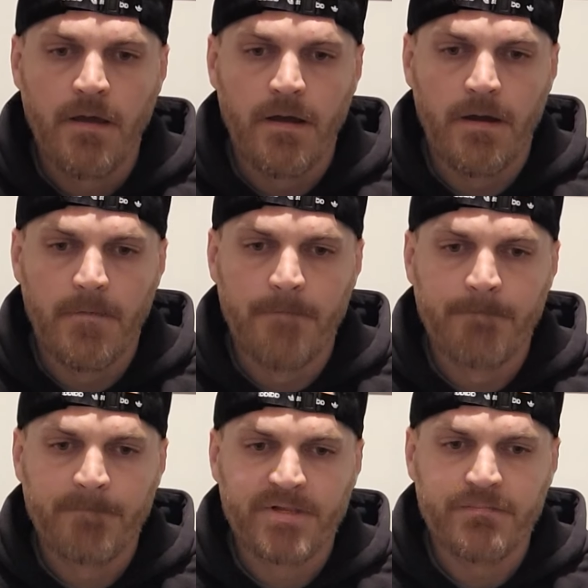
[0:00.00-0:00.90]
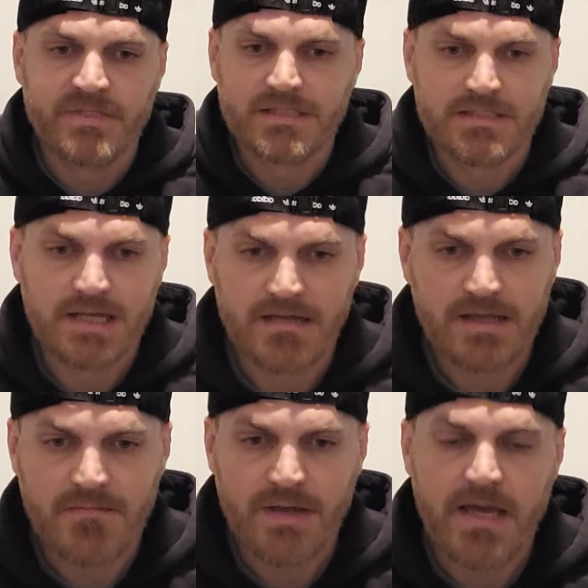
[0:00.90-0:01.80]
Um, but she's not
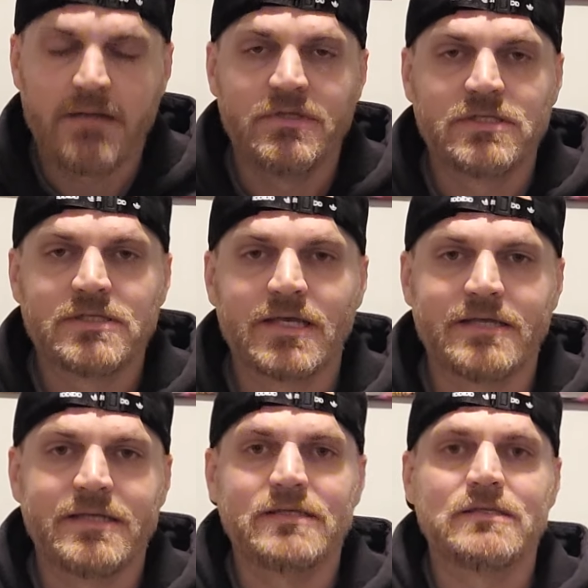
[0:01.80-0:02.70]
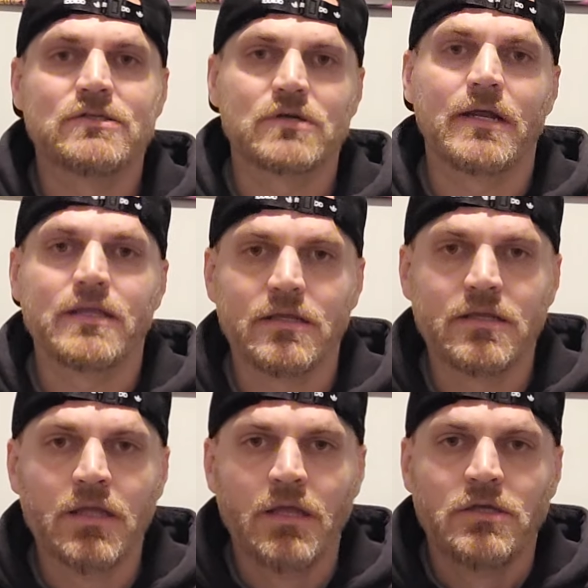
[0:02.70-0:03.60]
that bad. I mean, she's got decent
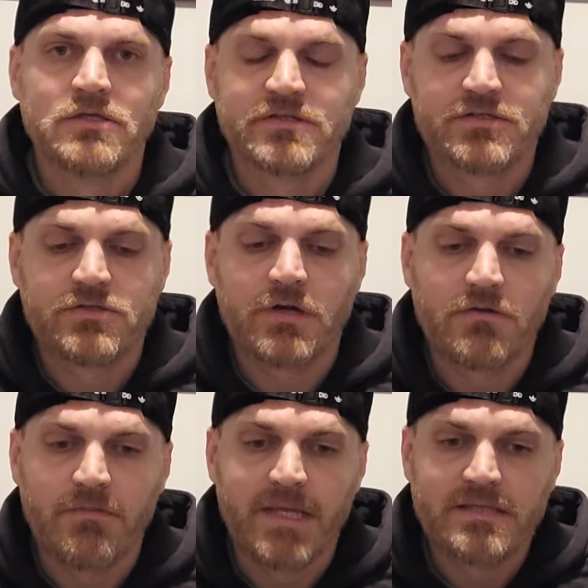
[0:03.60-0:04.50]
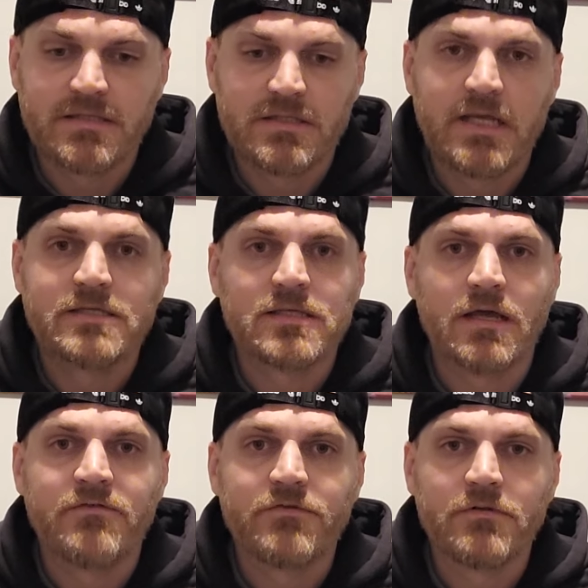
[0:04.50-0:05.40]
striking. She struck with Macy
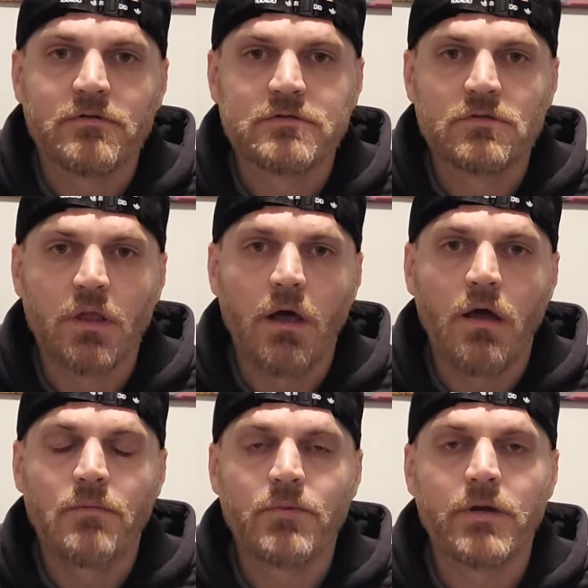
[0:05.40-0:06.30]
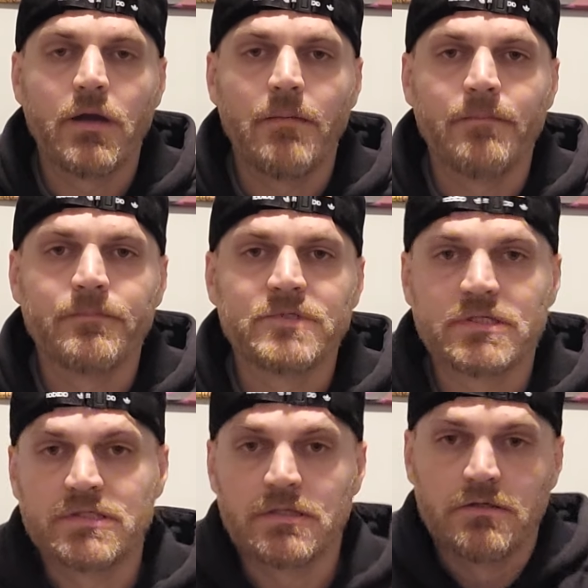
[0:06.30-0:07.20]
Chiasson for a little too long, but um,
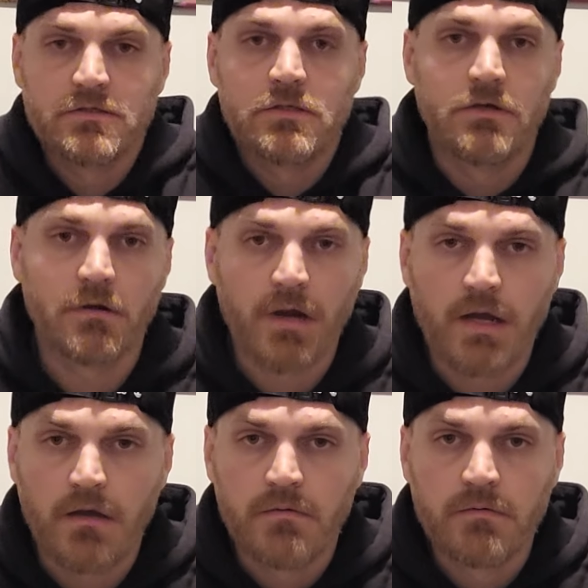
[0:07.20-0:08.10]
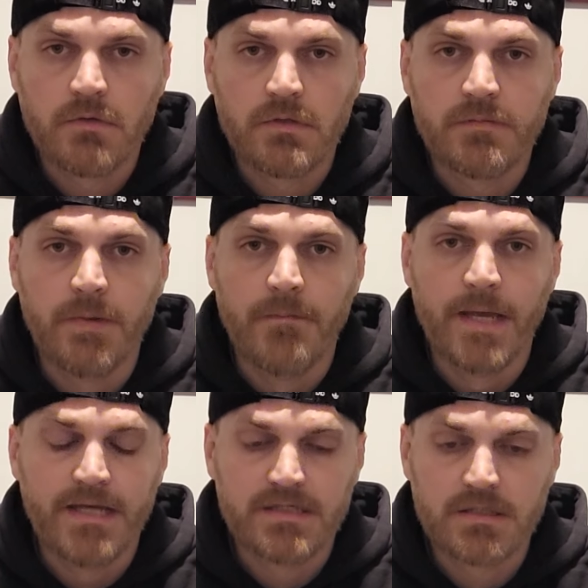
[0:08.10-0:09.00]
she still stood her ground,
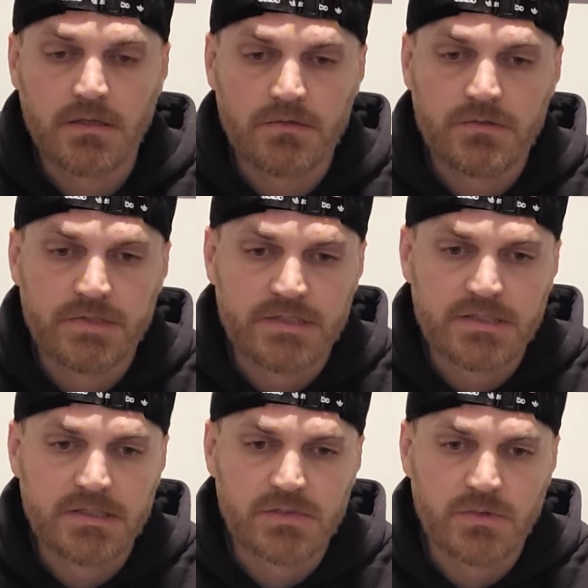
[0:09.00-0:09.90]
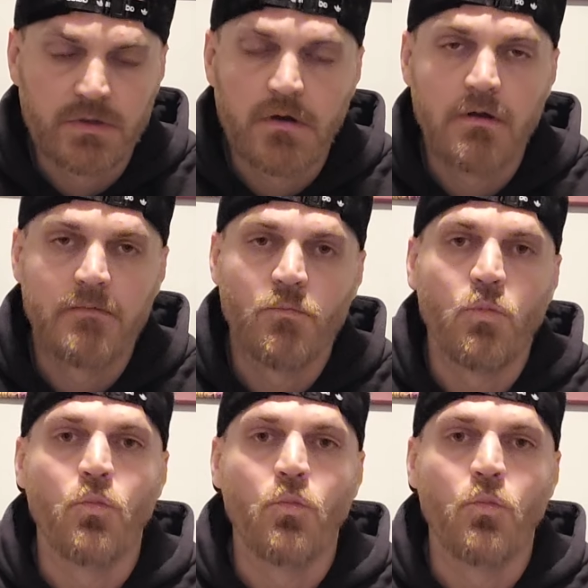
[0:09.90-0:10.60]
managed to go to a decision with her